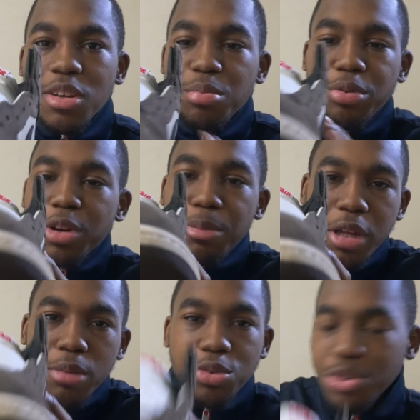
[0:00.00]
a
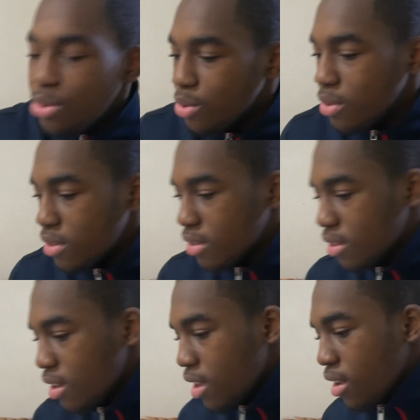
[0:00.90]
premium shoe.
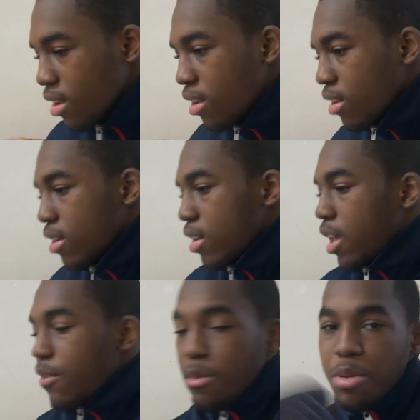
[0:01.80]

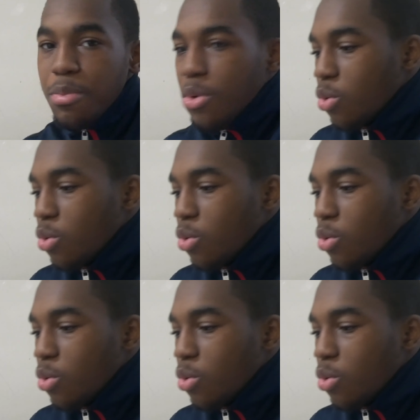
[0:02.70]
Even people